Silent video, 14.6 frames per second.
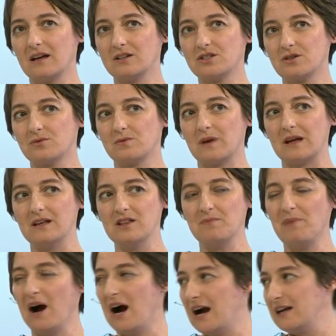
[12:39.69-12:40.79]
so in the
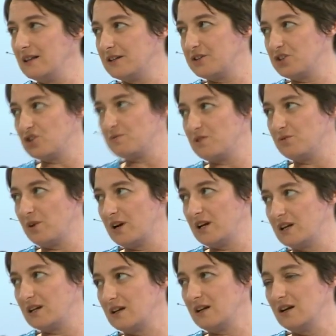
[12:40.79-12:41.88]
pilot that you've been
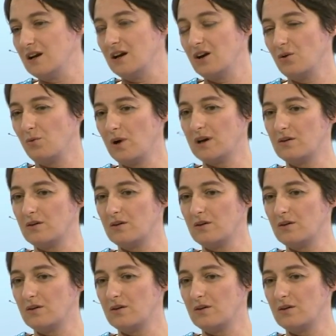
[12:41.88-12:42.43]
running, what